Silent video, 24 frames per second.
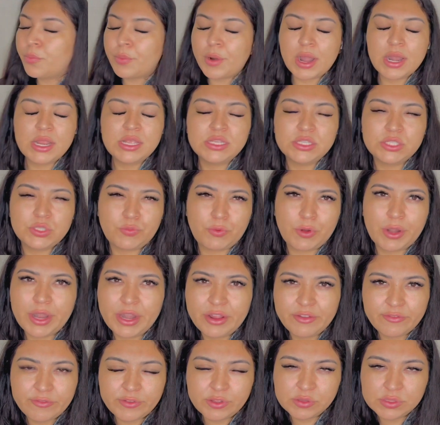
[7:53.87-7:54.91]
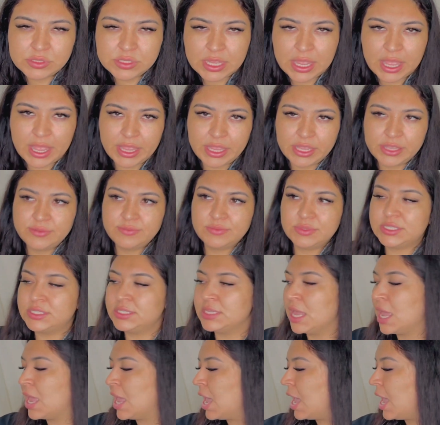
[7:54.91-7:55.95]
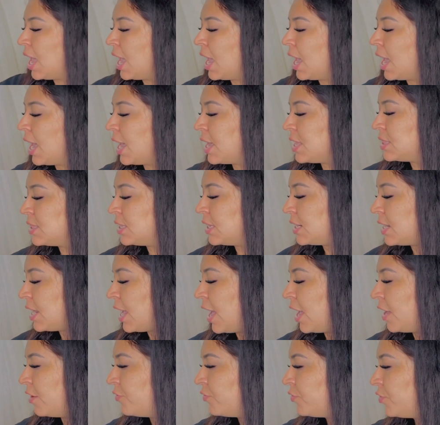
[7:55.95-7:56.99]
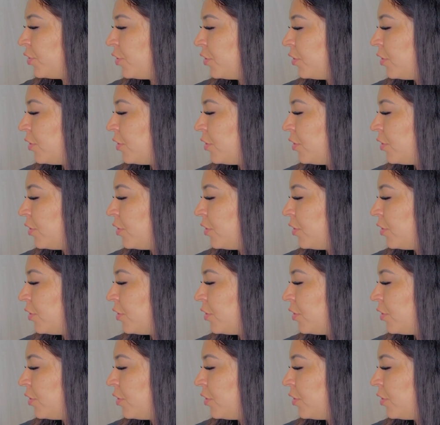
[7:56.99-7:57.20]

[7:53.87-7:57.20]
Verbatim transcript: probably just wear it a few times, and then after